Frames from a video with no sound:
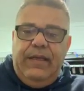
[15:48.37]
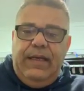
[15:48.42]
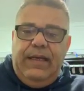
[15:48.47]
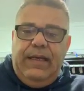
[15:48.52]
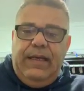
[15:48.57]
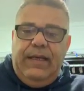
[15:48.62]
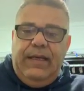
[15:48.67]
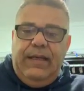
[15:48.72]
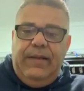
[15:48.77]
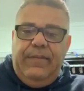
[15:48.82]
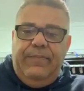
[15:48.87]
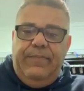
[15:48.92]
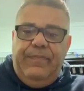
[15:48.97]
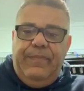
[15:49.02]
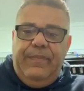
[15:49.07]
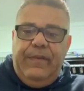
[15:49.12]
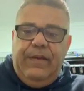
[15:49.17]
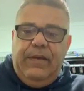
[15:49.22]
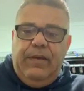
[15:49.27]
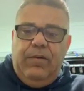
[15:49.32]

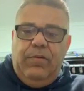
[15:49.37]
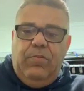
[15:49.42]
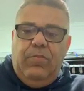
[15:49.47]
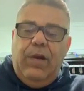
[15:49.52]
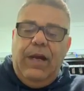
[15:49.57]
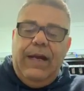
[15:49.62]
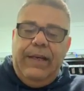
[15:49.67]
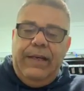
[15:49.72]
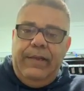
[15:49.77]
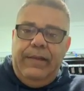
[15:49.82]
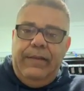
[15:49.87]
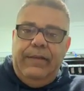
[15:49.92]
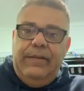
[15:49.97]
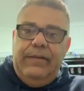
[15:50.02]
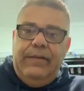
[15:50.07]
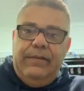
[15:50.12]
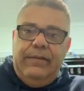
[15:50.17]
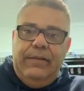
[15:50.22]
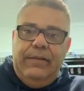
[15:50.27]
one